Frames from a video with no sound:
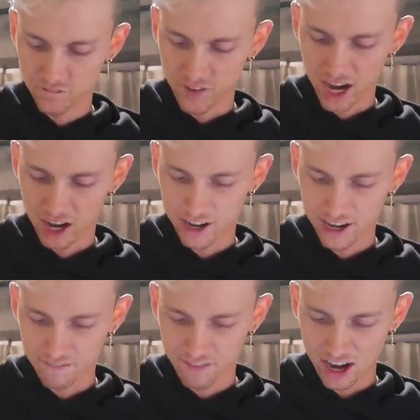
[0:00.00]

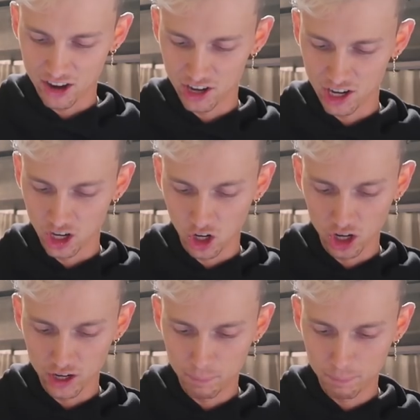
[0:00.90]
Very, very
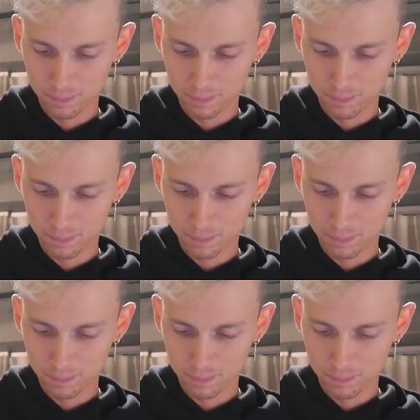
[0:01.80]
good.